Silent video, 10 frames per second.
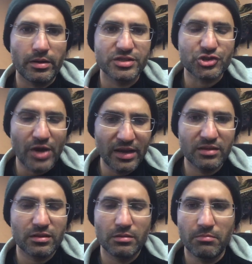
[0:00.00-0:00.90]

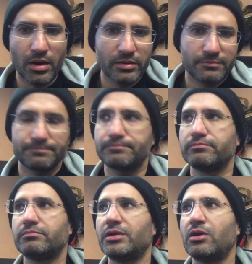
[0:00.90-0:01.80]
strength, but
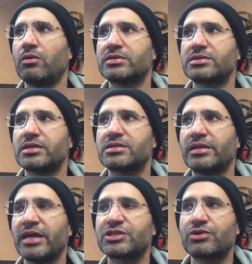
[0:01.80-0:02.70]
it's
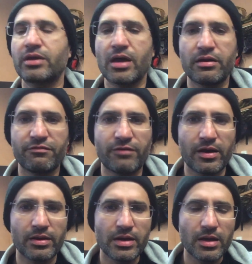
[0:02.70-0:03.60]
an extra kind
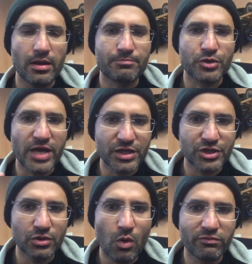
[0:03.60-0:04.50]
of
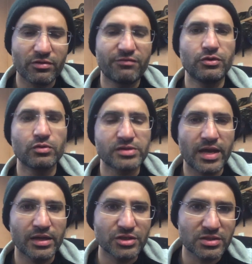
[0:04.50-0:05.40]
protection over the fuel
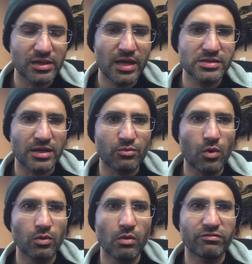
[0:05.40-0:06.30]
tank, just in case I
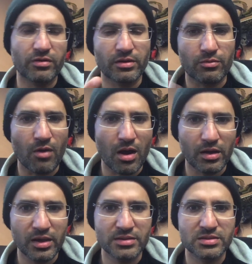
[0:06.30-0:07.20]
roll over and the
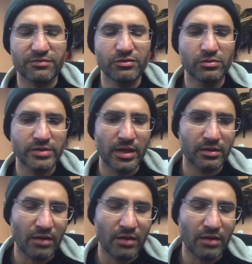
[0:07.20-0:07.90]
rock hits the fuel tank.